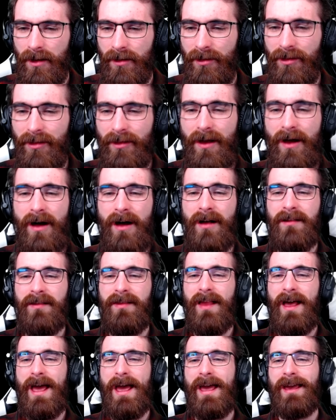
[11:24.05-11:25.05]
Long
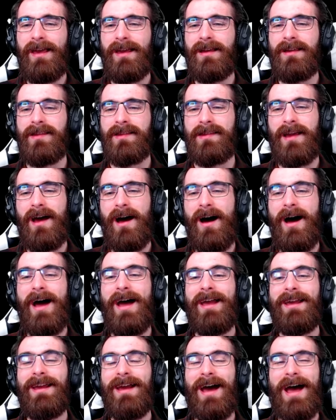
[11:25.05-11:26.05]
Legs.
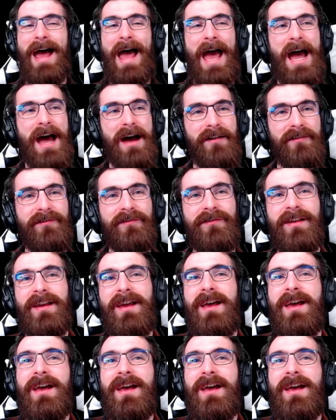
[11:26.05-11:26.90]
I have